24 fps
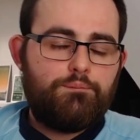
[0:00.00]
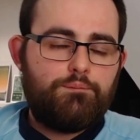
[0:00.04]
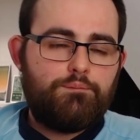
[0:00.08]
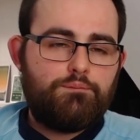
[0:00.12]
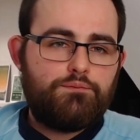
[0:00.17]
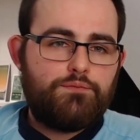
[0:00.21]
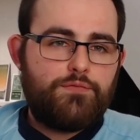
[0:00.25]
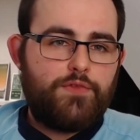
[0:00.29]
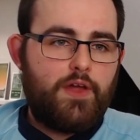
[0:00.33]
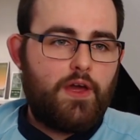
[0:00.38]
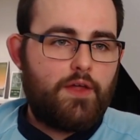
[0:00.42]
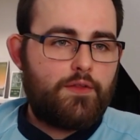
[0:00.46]

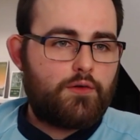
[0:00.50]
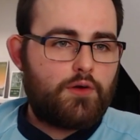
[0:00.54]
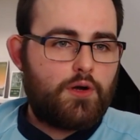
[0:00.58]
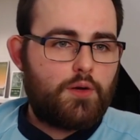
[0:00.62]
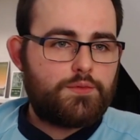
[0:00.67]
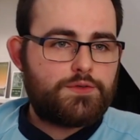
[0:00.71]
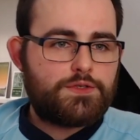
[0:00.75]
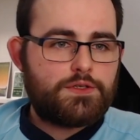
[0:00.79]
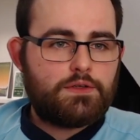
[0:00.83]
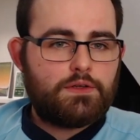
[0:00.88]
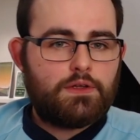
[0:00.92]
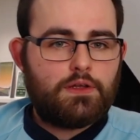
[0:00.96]
The other
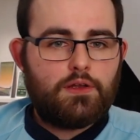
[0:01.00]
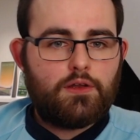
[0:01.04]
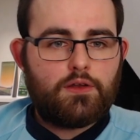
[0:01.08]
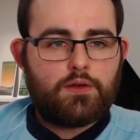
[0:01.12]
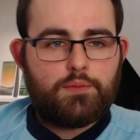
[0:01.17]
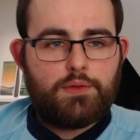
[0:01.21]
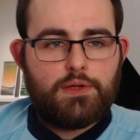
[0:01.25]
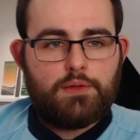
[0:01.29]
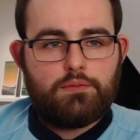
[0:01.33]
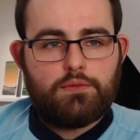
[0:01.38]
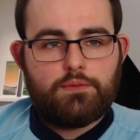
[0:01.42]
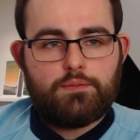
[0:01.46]
option a lot of
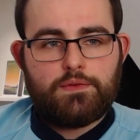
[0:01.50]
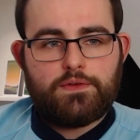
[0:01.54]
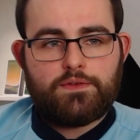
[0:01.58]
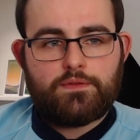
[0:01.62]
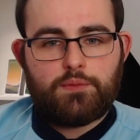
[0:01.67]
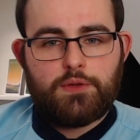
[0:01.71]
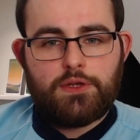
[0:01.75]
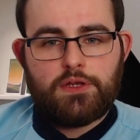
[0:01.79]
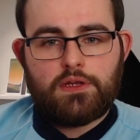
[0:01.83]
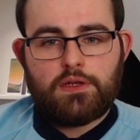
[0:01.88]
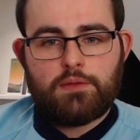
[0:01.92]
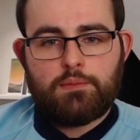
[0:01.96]
people have been
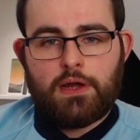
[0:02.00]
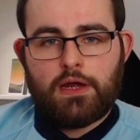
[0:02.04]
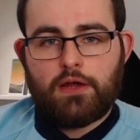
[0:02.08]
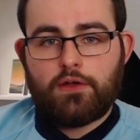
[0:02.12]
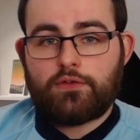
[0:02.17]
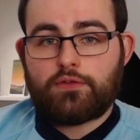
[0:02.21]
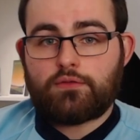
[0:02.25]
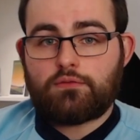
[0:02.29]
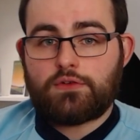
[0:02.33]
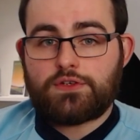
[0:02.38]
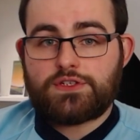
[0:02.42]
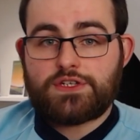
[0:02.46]
speaking about is
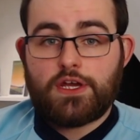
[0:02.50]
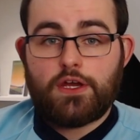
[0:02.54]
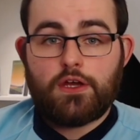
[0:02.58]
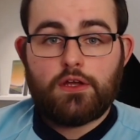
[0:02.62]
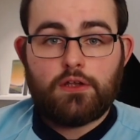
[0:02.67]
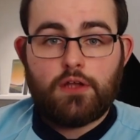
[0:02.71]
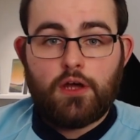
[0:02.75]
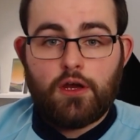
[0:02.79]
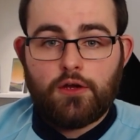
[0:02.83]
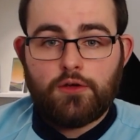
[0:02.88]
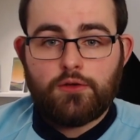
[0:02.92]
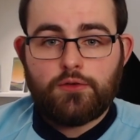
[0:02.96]
a return
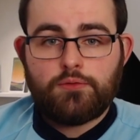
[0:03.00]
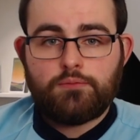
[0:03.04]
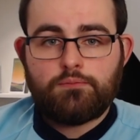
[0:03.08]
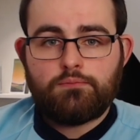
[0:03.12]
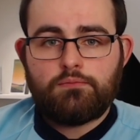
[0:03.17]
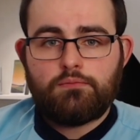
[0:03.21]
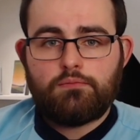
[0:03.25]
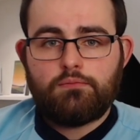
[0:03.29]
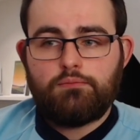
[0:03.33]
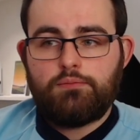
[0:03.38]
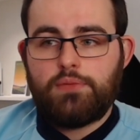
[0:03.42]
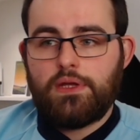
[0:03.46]
home,
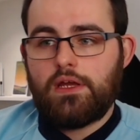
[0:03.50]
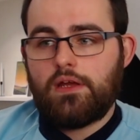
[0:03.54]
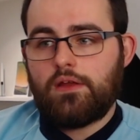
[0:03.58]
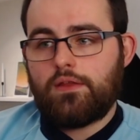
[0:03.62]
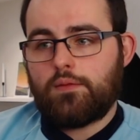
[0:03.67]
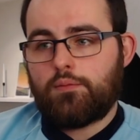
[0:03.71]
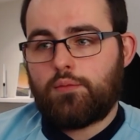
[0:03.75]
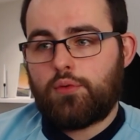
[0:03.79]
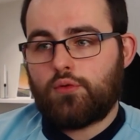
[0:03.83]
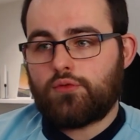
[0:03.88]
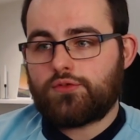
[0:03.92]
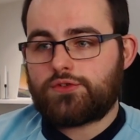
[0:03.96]
be it the
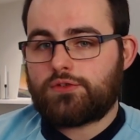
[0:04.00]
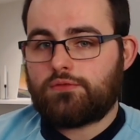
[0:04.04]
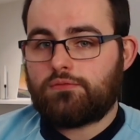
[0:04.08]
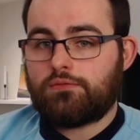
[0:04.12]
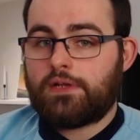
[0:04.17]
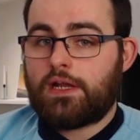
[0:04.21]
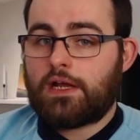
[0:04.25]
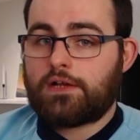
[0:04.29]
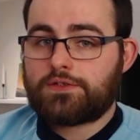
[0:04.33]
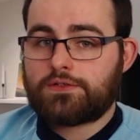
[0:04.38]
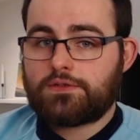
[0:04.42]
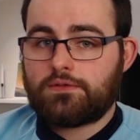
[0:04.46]
Portugal
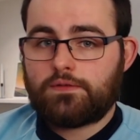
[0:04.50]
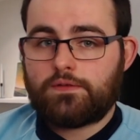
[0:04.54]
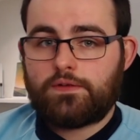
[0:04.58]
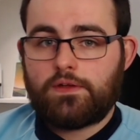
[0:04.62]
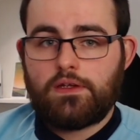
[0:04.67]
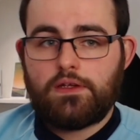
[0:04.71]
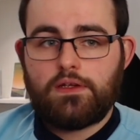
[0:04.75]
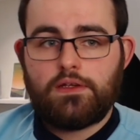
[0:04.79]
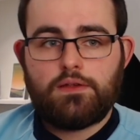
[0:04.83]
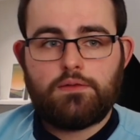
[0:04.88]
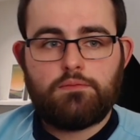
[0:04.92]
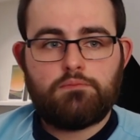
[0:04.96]
national
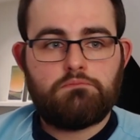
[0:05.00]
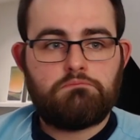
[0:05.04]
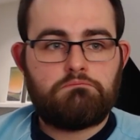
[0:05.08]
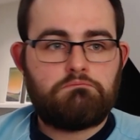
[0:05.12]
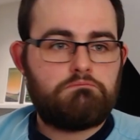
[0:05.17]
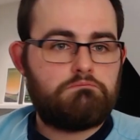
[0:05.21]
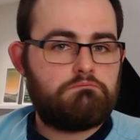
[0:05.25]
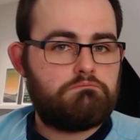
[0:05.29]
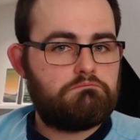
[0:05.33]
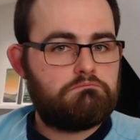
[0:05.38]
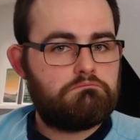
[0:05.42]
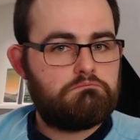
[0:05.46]
team,
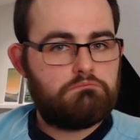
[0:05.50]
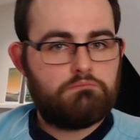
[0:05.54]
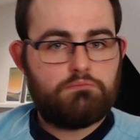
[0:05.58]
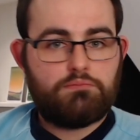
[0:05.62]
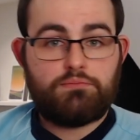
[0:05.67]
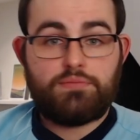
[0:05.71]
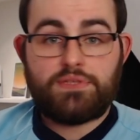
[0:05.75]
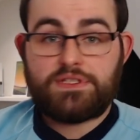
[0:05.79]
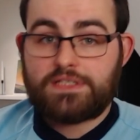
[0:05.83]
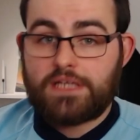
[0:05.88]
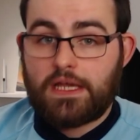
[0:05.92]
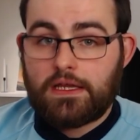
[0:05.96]

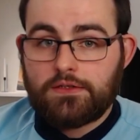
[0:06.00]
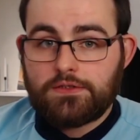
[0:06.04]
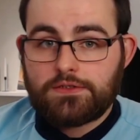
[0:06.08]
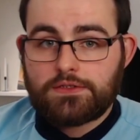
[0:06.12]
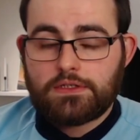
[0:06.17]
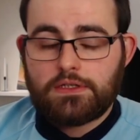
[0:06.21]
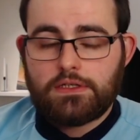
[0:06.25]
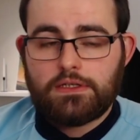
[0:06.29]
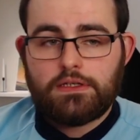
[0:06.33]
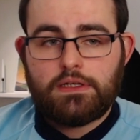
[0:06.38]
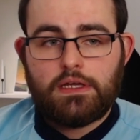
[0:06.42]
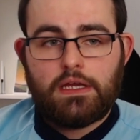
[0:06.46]

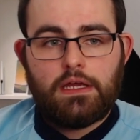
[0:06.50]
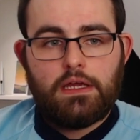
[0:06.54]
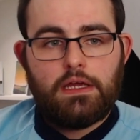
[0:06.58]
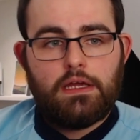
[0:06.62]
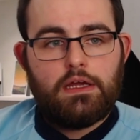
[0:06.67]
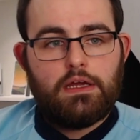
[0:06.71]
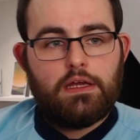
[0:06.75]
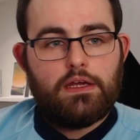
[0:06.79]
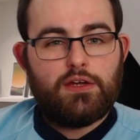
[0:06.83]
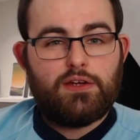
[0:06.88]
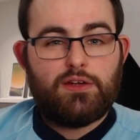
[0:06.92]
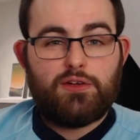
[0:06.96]
potentially.
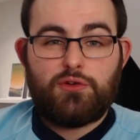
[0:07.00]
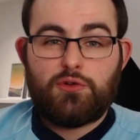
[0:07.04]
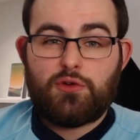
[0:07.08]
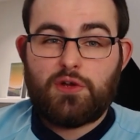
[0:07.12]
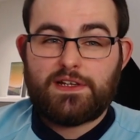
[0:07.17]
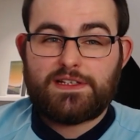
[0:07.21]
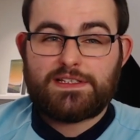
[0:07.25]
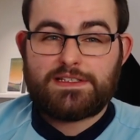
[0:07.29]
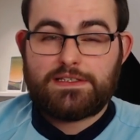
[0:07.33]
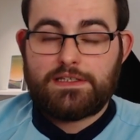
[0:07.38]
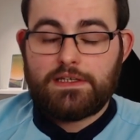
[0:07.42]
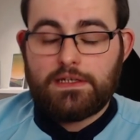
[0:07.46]
Could I
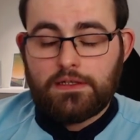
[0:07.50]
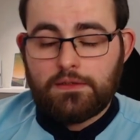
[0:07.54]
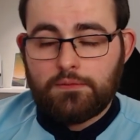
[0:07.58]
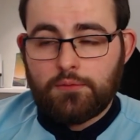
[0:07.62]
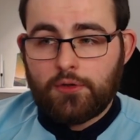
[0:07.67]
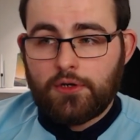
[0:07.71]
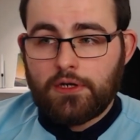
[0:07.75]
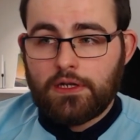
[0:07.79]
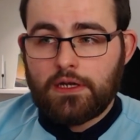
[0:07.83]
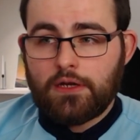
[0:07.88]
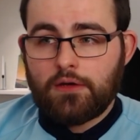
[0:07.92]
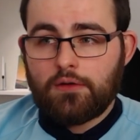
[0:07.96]
see
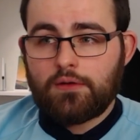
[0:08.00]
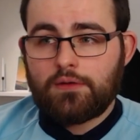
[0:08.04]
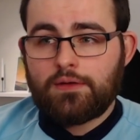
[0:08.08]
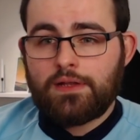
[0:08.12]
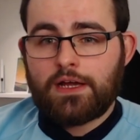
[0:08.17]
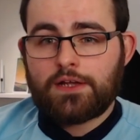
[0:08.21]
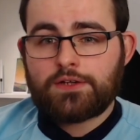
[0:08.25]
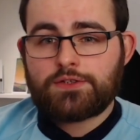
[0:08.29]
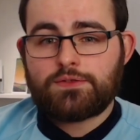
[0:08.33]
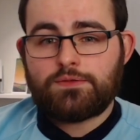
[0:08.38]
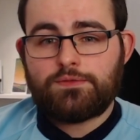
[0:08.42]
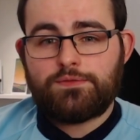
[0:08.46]
Mourinho in
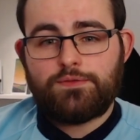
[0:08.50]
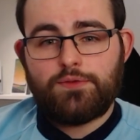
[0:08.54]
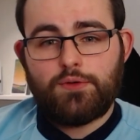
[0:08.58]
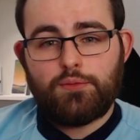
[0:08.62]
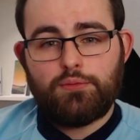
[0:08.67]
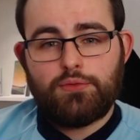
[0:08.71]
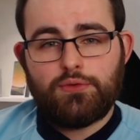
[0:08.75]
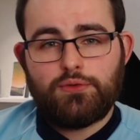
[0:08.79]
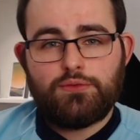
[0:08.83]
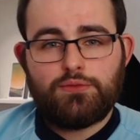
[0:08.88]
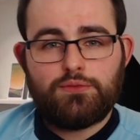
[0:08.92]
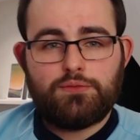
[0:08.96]
national
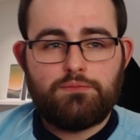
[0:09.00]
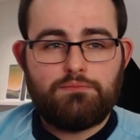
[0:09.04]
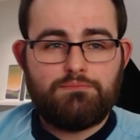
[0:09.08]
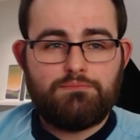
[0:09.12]
football?